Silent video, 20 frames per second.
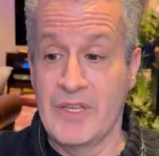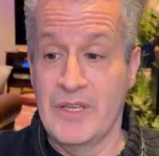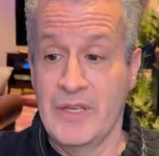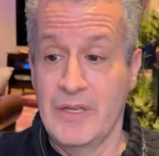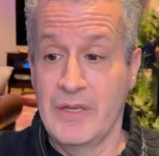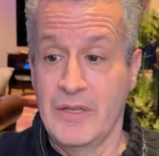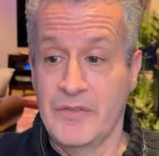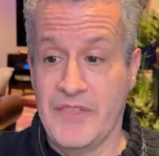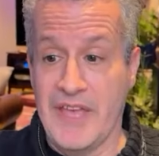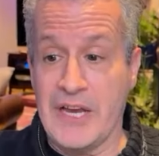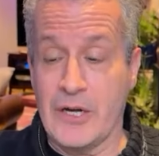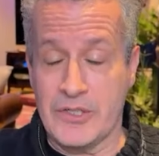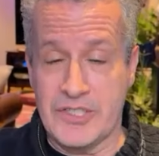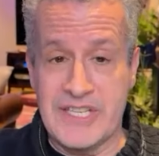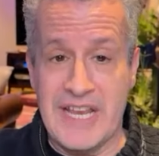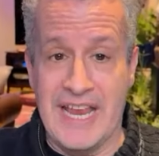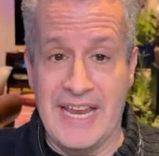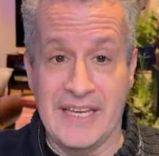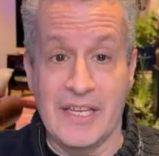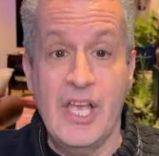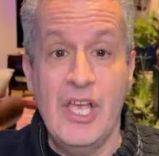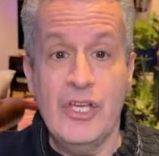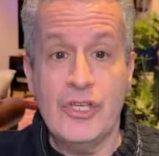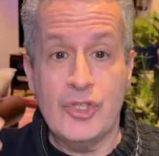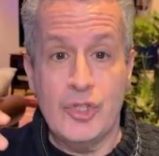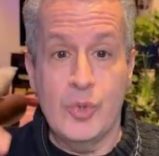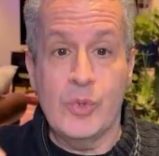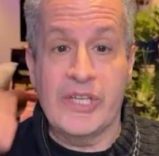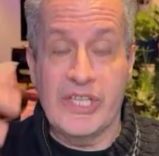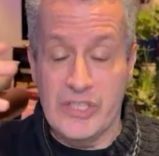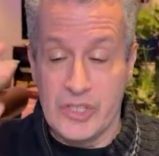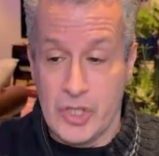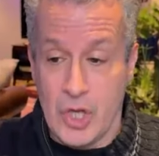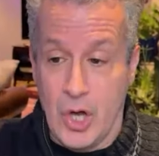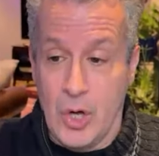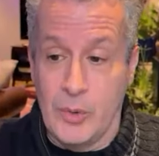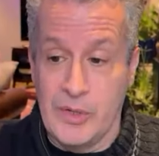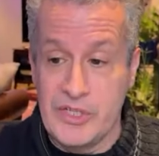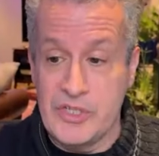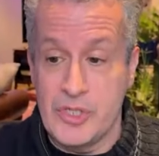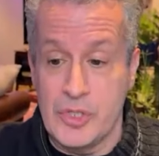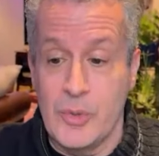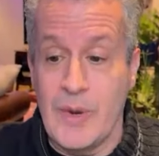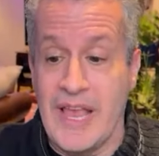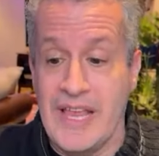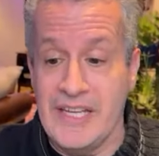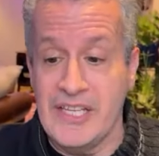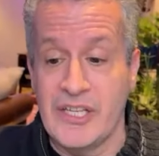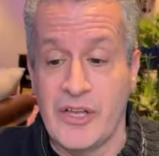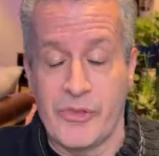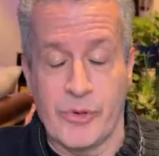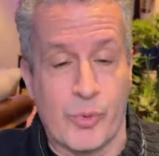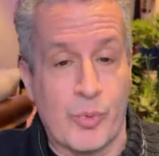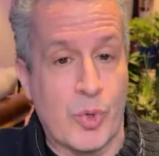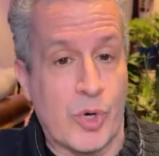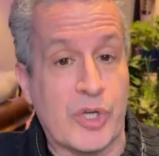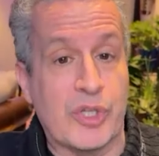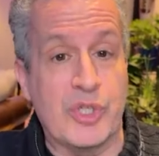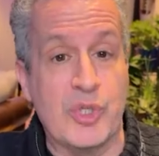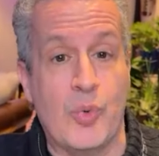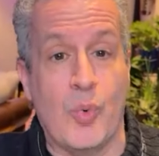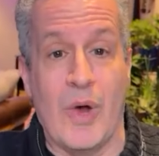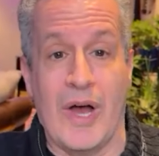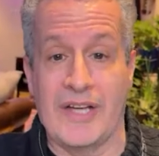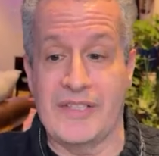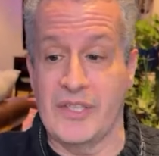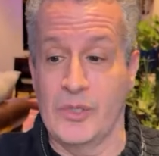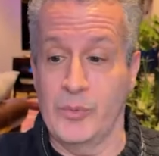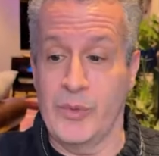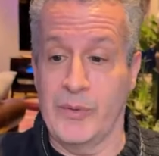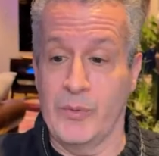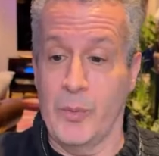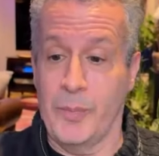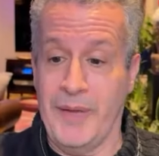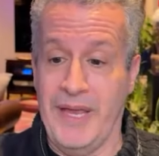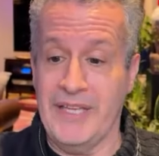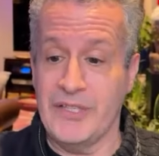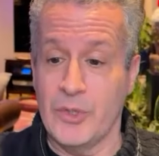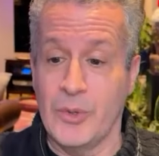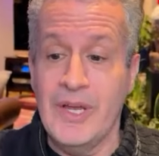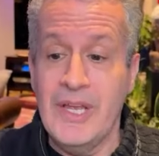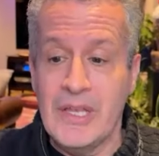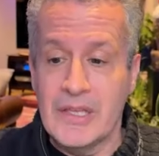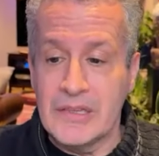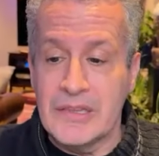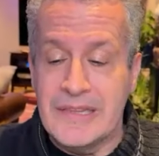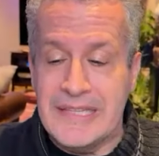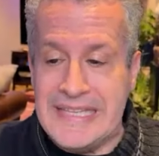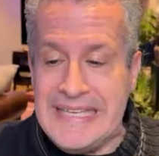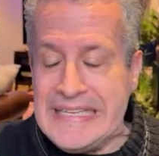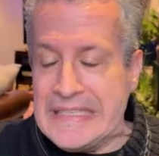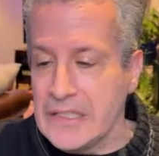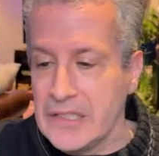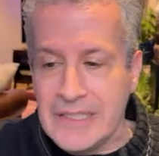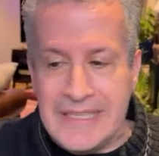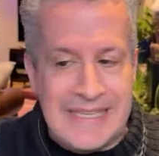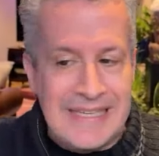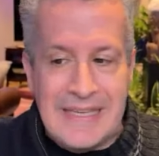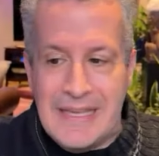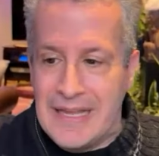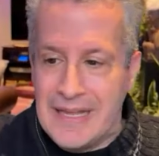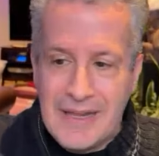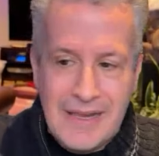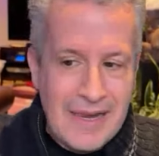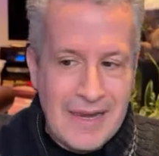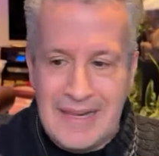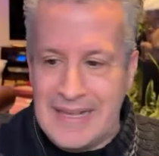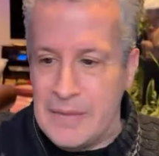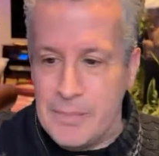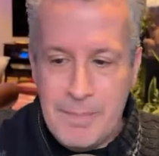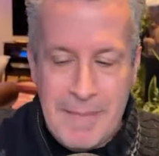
They are saying you can go and do any other work you want and we will pay you. Legally, it may